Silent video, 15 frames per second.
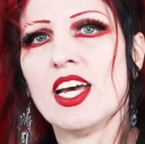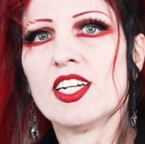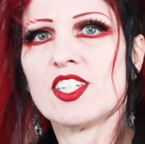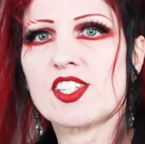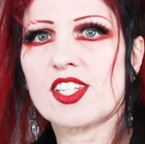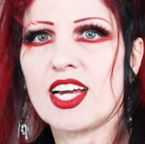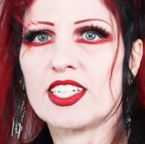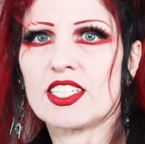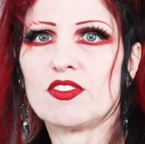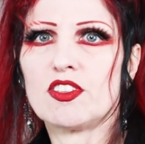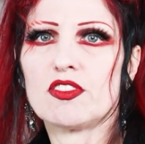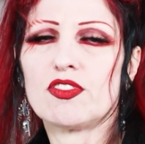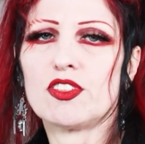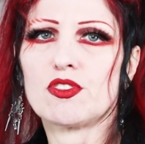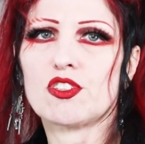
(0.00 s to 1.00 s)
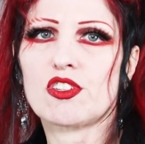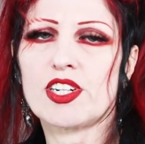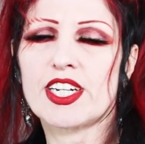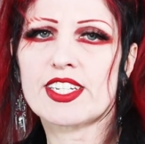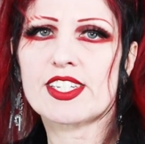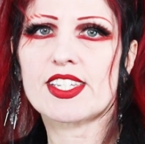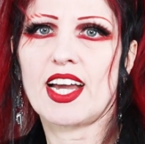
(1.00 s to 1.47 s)
and just kind of give you a few
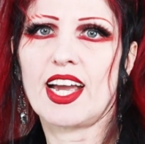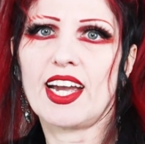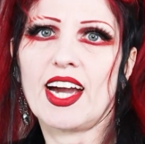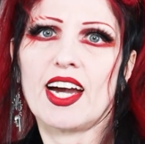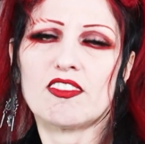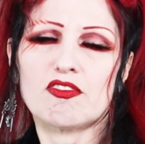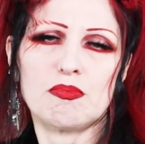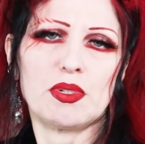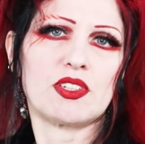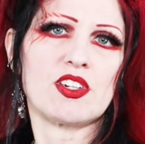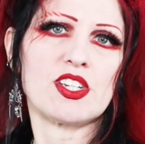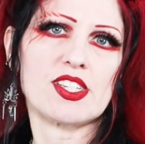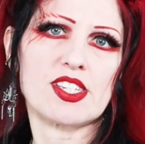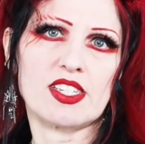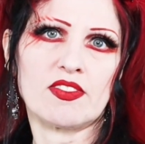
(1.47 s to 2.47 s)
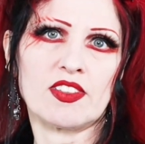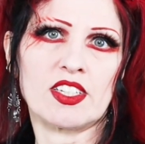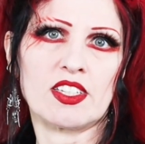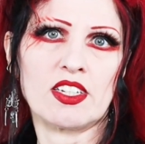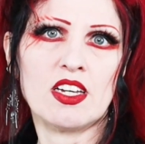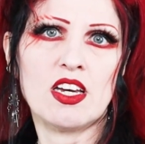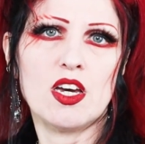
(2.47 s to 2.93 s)
tricks. I have been
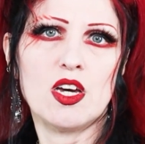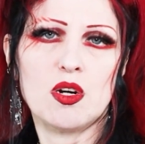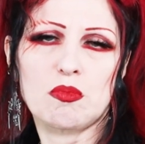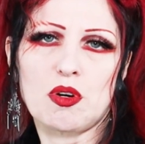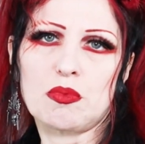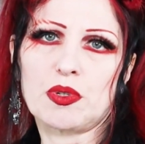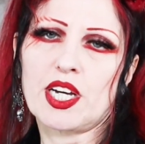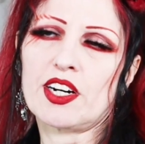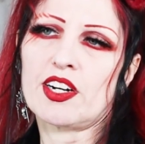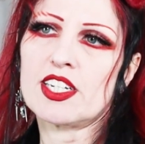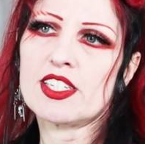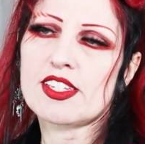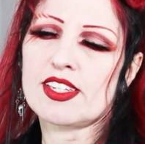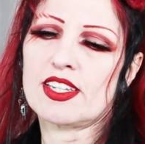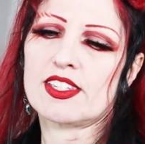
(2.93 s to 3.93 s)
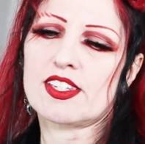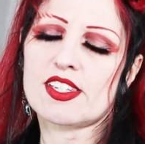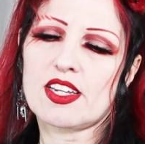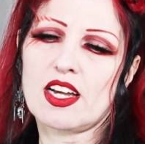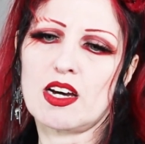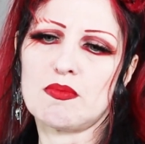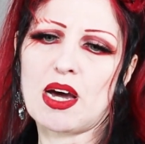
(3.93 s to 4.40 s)
receiving Purple Carrot
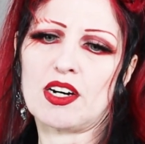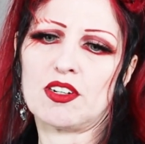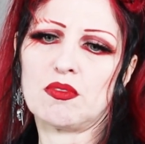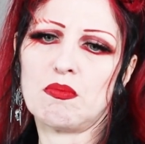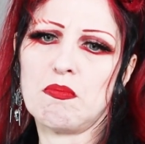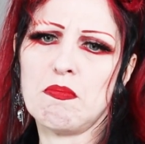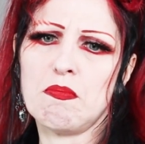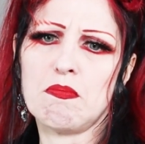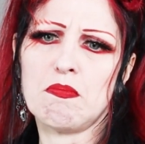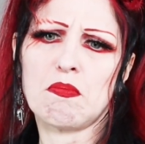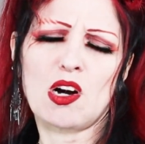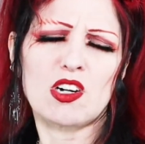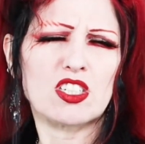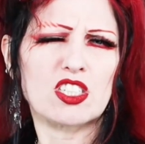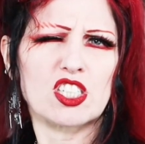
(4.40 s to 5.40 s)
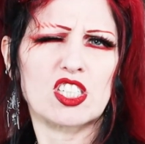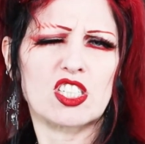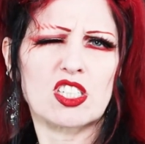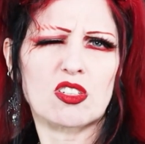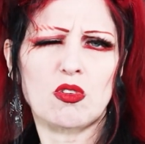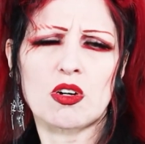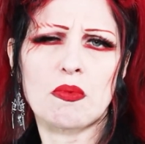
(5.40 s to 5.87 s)
since about
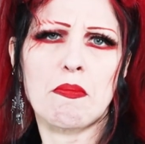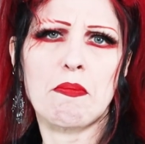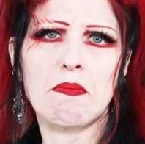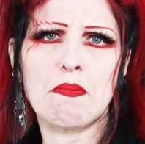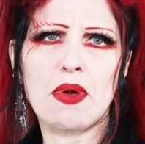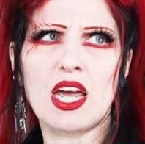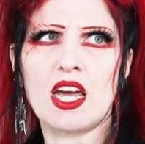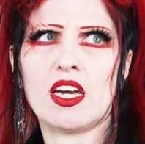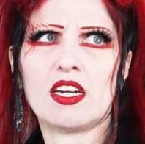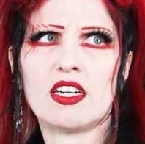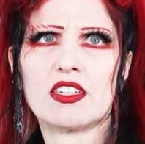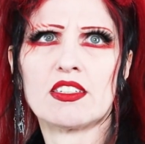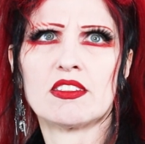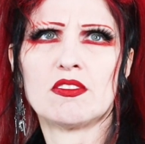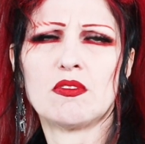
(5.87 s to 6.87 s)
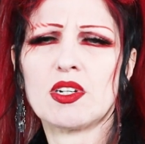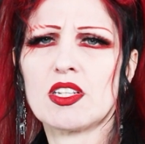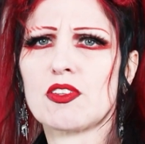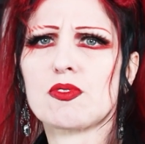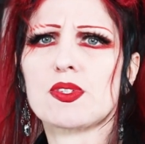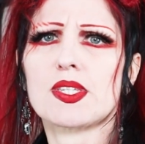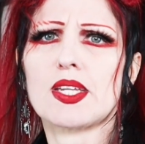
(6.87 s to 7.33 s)
March or May, one
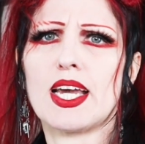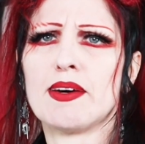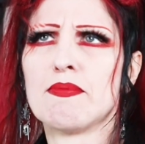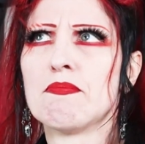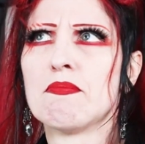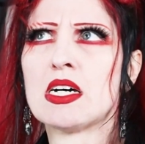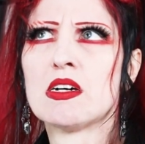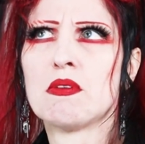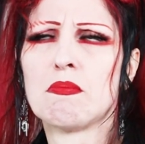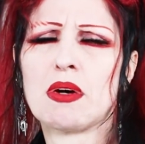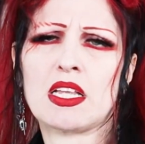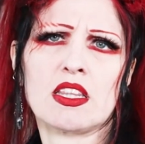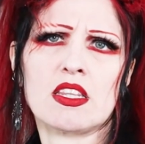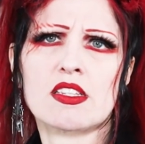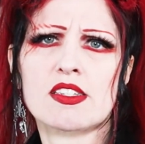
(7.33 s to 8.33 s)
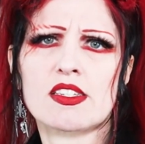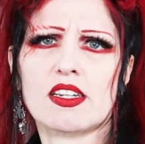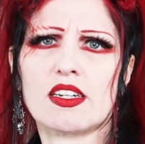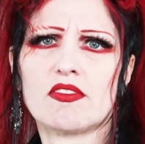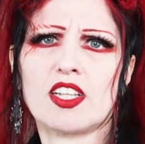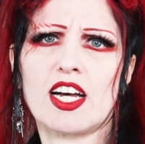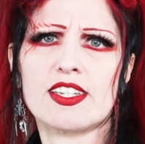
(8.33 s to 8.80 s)
of those M months
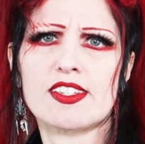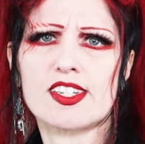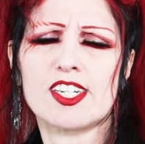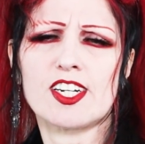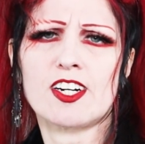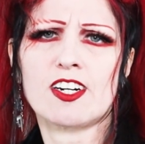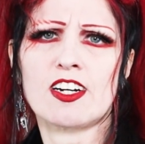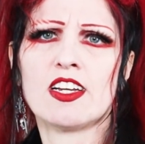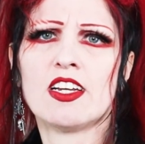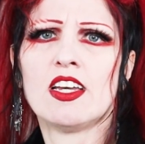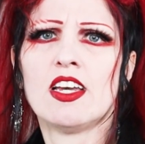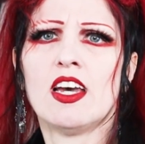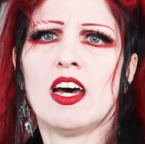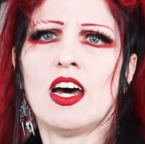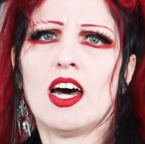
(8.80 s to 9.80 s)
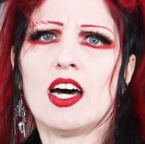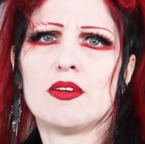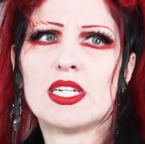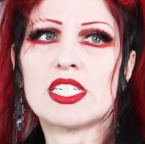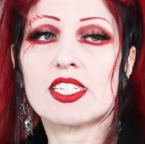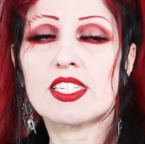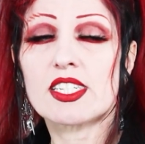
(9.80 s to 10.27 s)
of last year.
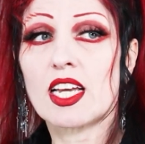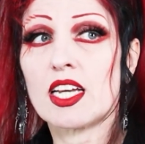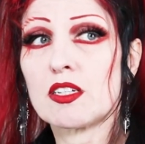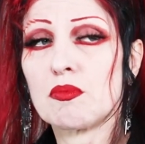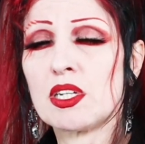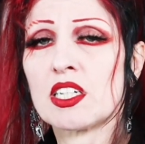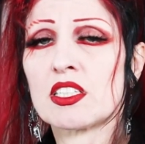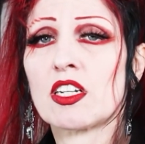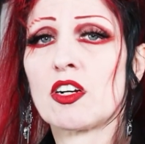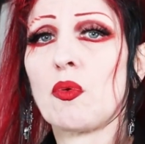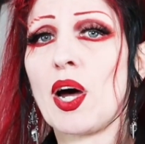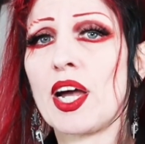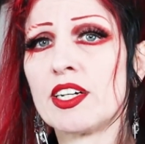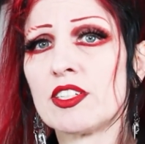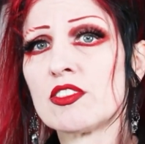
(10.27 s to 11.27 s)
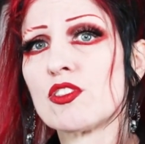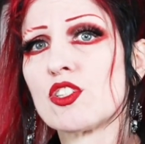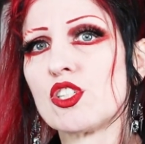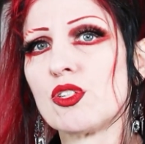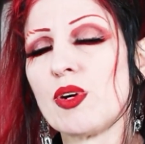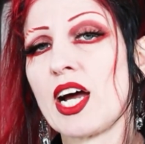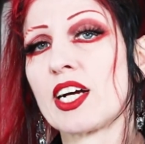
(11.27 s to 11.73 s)
It did take me a little while
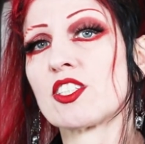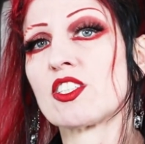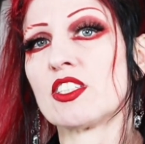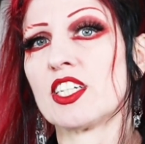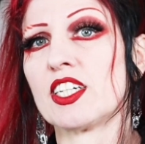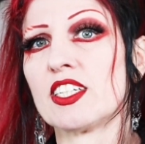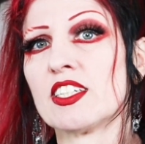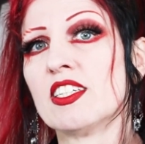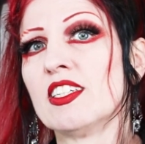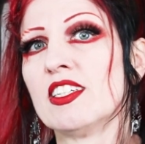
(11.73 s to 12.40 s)
to actually